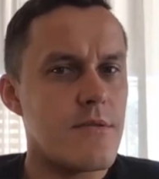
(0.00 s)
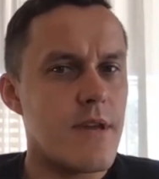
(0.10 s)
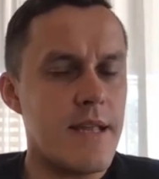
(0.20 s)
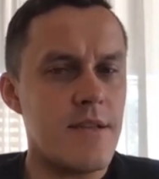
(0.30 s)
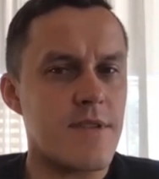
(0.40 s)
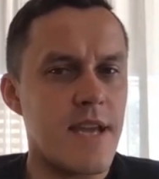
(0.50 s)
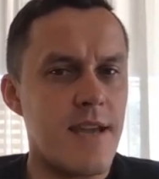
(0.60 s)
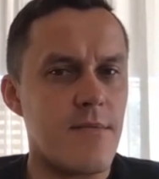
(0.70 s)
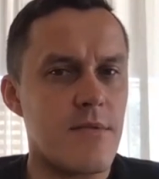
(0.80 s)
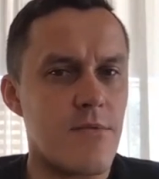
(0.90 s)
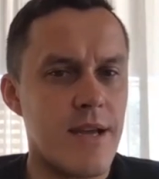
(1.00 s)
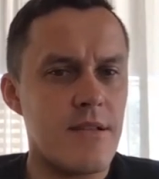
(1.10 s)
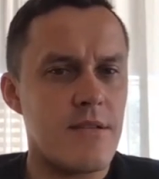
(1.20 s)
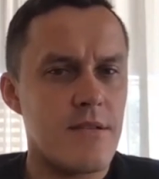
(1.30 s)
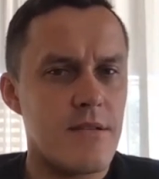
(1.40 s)
End of the game, right?
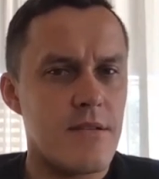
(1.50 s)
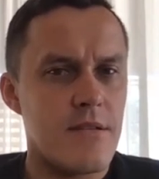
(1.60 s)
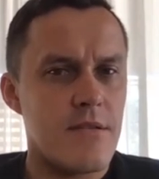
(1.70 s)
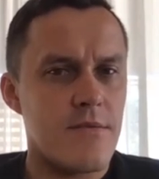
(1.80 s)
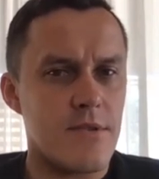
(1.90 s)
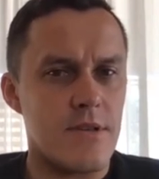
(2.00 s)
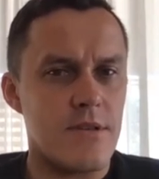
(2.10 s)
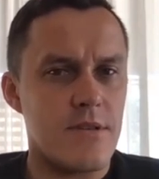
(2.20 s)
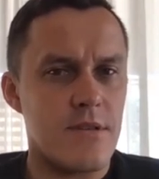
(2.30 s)
For this.